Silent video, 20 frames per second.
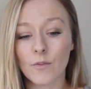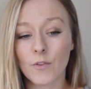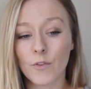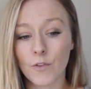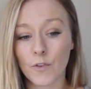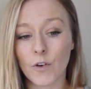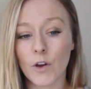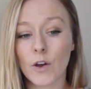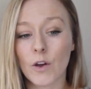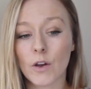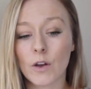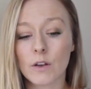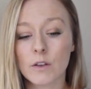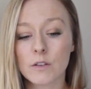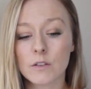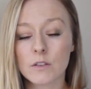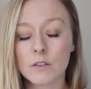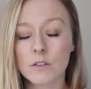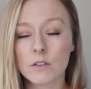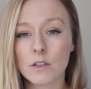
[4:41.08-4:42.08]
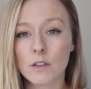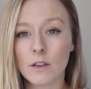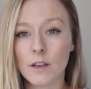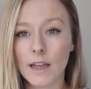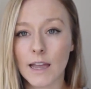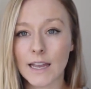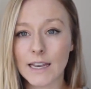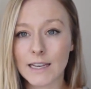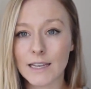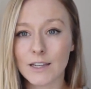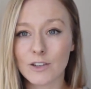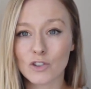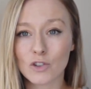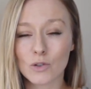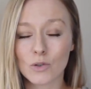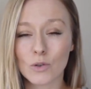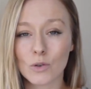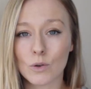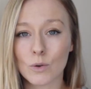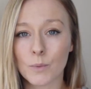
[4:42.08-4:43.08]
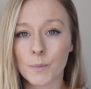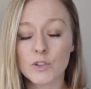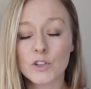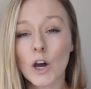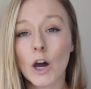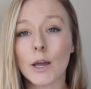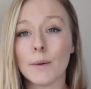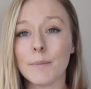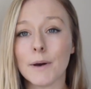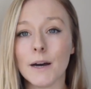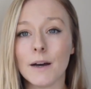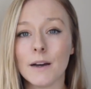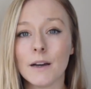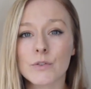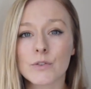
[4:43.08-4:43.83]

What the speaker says: first initial timer.